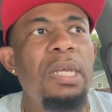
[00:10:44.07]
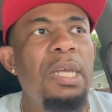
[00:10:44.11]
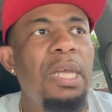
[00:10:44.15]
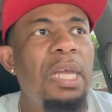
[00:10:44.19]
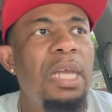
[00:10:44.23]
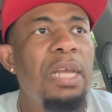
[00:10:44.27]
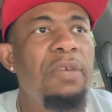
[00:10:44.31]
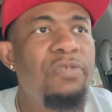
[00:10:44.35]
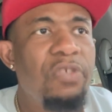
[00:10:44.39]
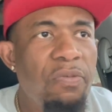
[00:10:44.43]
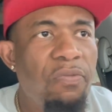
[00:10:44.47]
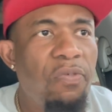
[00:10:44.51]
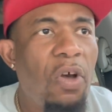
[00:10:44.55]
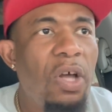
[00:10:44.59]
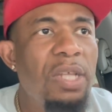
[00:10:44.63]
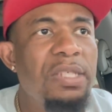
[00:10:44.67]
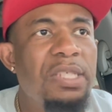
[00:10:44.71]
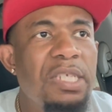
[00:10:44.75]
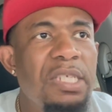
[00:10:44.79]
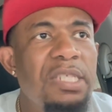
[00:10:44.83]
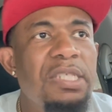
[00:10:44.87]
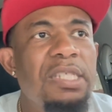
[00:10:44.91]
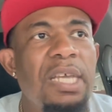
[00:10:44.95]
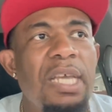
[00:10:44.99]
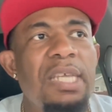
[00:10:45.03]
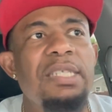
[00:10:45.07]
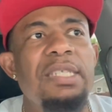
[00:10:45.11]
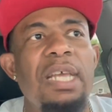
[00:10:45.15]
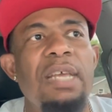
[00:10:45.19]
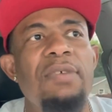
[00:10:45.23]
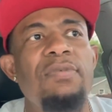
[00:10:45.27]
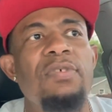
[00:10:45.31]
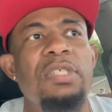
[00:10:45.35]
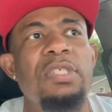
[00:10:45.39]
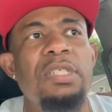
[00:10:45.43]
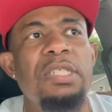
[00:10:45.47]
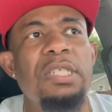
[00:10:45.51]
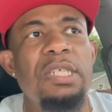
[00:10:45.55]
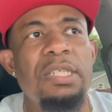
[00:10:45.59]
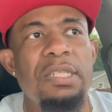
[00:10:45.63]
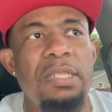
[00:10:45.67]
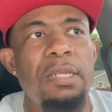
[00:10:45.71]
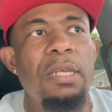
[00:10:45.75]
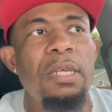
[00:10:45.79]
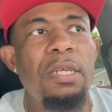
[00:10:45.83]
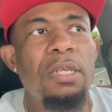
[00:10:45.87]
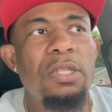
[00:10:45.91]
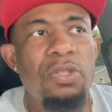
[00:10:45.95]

If Gervonta Tank Davis did